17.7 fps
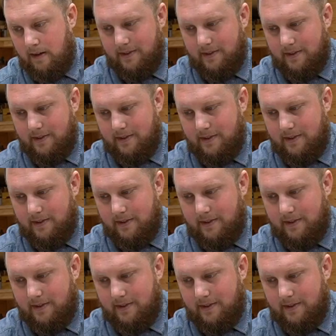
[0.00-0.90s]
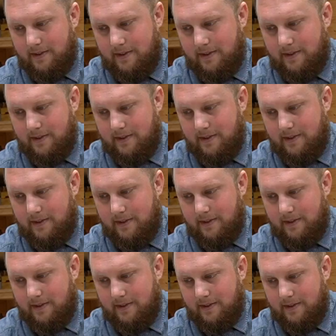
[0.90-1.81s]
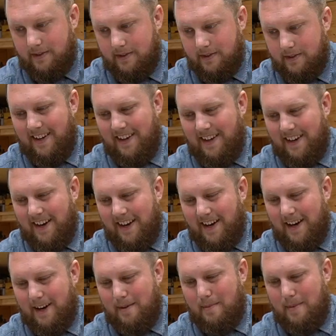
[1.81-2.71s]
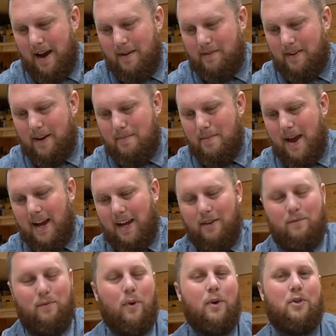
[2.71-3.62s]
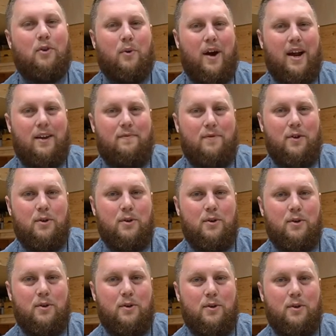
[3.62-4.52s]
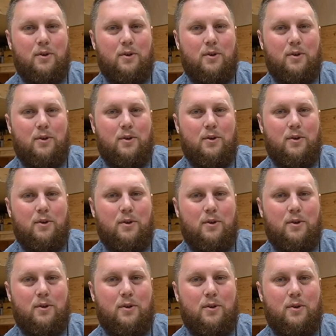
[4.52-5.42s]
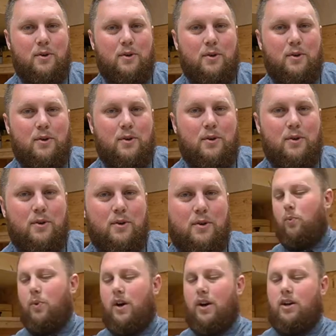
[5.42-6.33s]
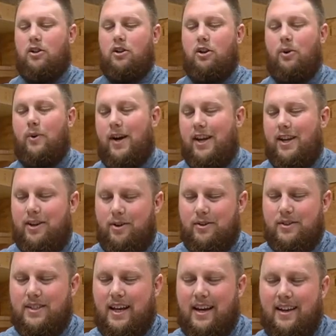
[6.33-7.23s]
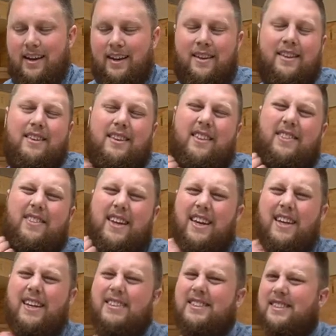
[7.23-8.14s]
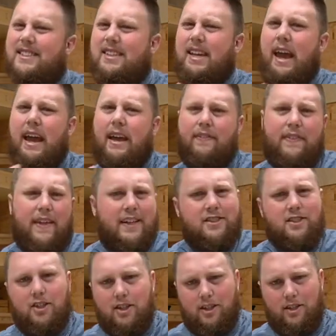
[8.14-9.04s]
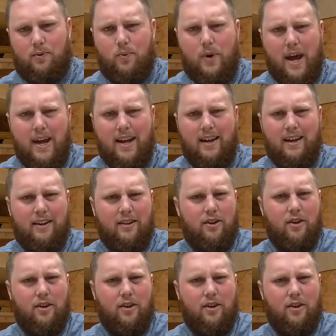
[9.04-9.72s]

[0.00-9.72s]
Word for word: Still live, we're good. Um, I've gone back and forth quite a few times as far as like what glue I use. And the thing is, is like, that's good, right?